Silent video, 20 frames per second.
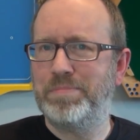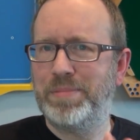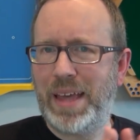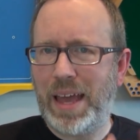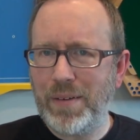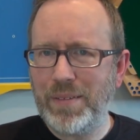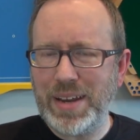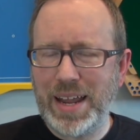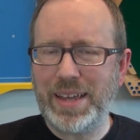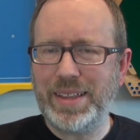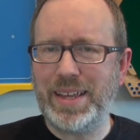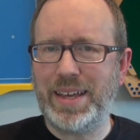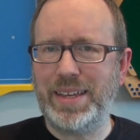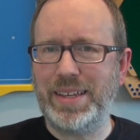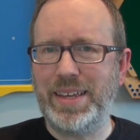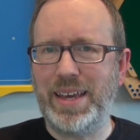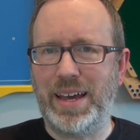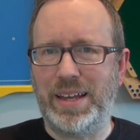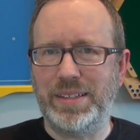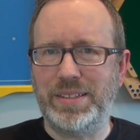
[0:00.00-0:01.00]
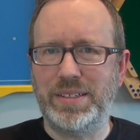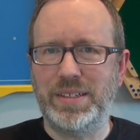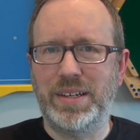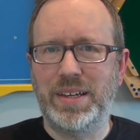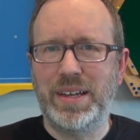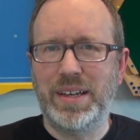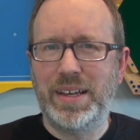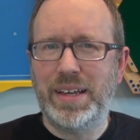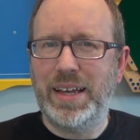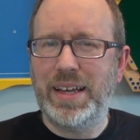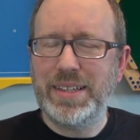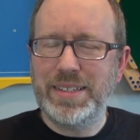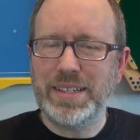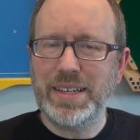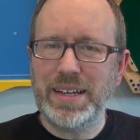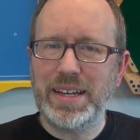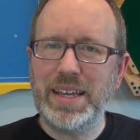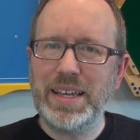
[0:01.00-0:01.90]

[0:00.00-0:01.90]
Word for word: Haven't had that yet. Instead,